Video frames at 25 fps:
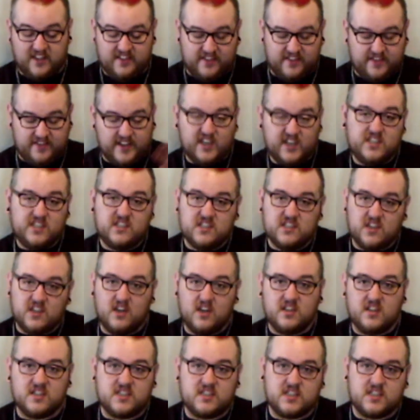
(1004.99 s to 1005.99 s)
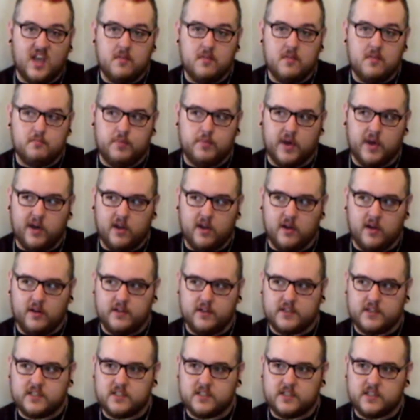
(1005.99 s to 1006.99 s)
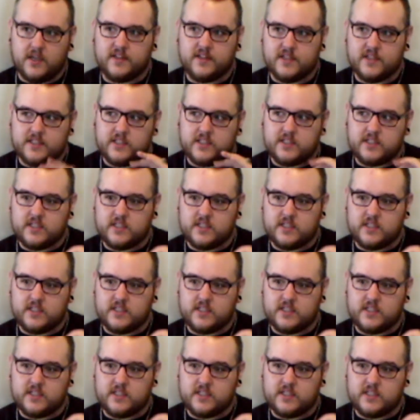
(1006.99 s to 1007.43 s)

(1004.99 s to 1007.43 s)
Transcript: This is on the same par. This is on the